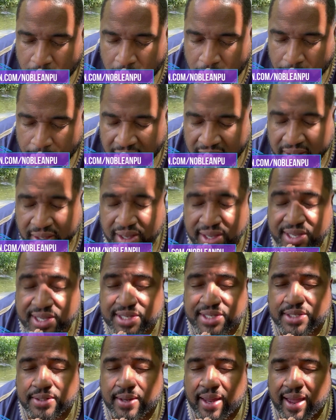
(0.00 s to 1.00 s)

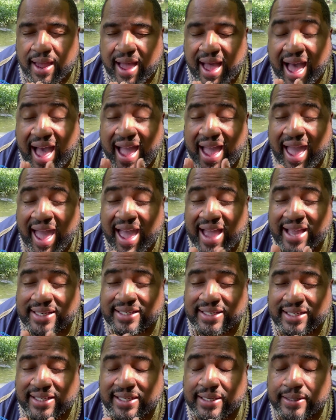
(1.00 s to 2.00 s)
because I had
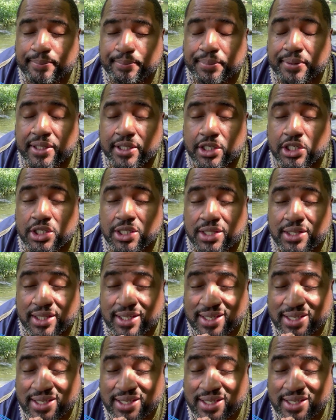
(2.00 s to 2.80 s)
to get put to the